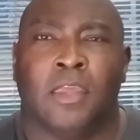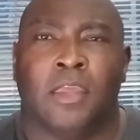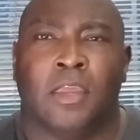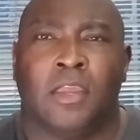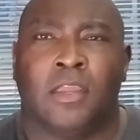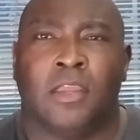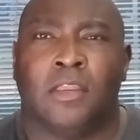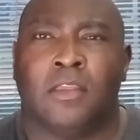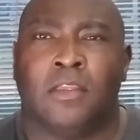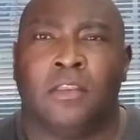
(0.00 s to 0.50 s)

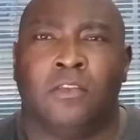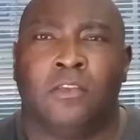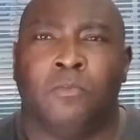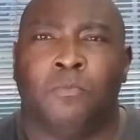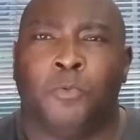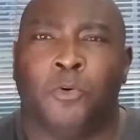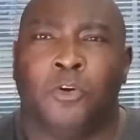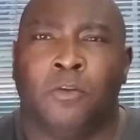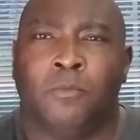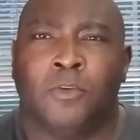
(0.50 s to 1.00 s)
and you
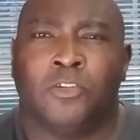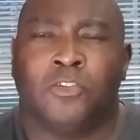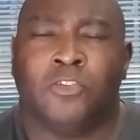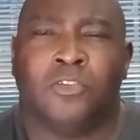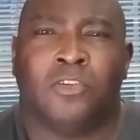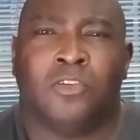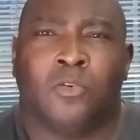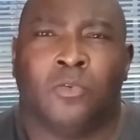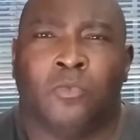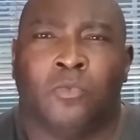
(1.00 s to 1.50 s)
pretty
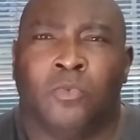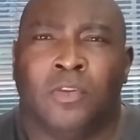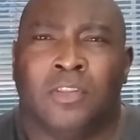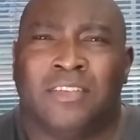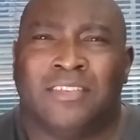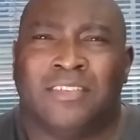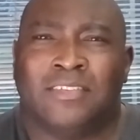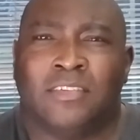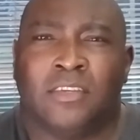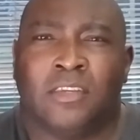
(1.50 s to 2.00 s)
much don't
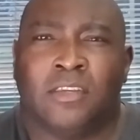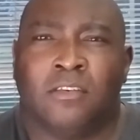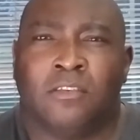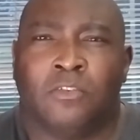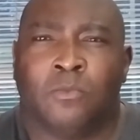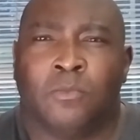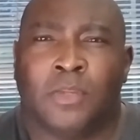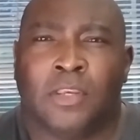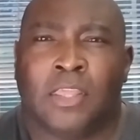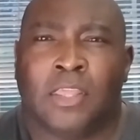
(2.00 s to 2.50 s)
really see
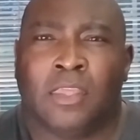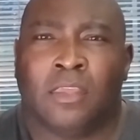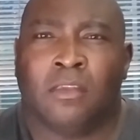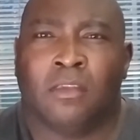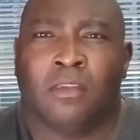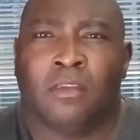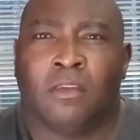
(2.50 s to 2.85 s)
too many